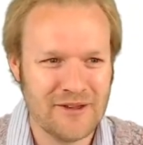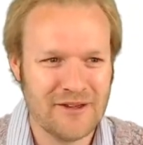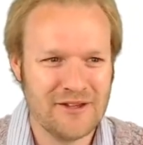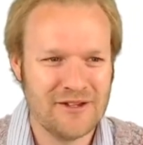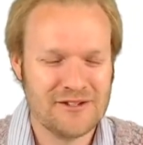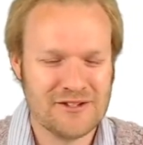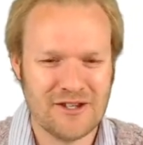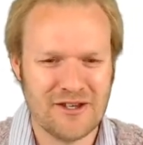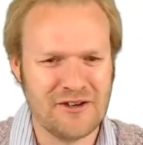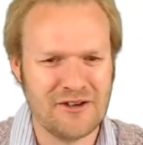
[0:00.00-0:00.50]

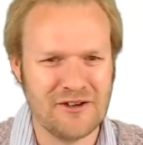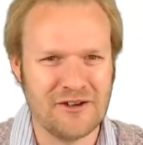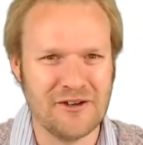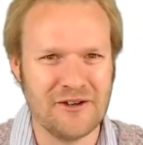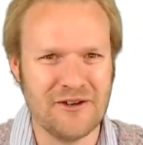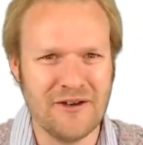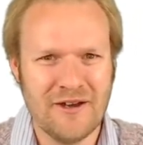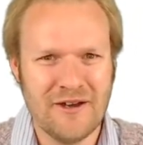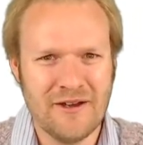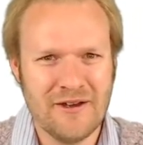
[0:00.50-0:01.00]
So
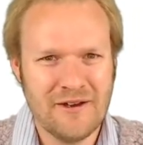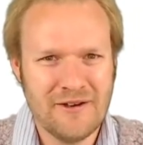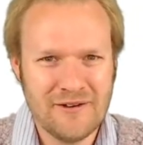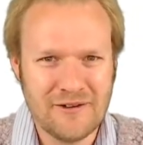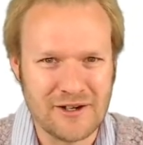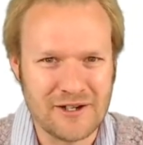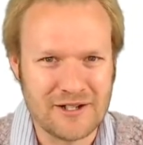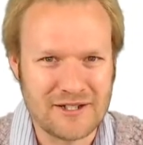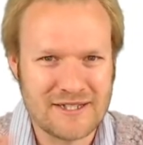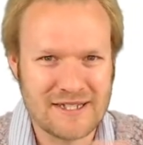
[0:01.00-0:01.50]
we're
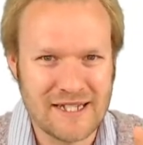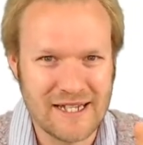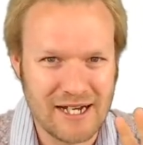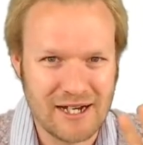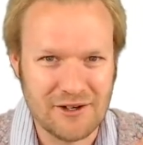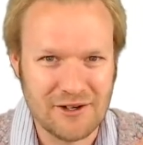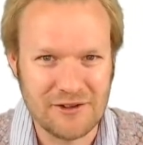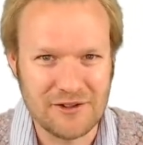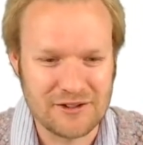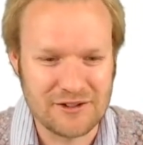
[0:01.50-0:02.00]
going to see
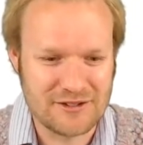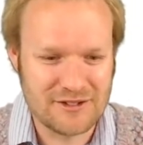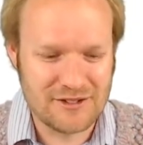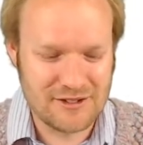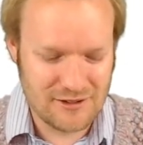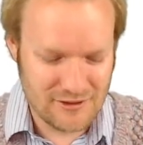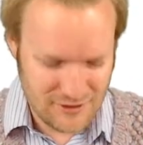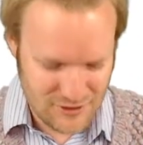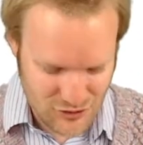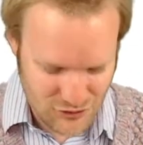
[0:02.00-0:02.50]
how this
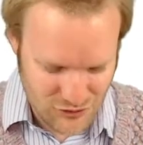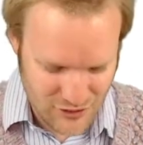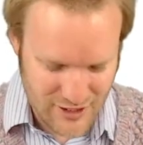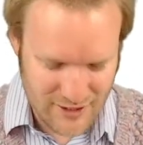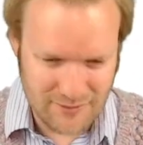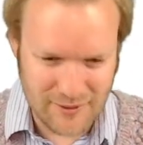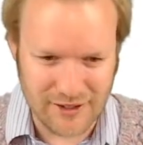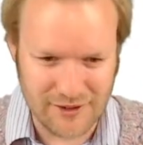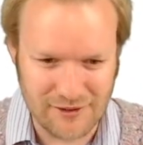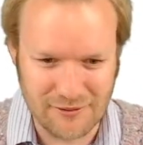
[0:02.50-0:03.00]

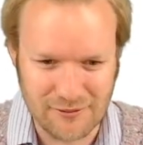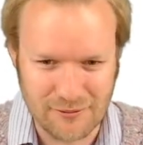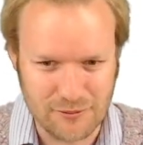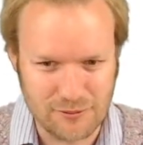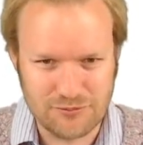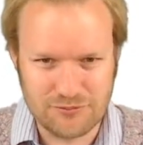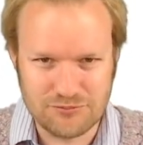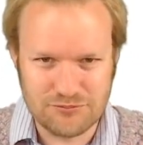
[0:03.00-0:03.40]
streaming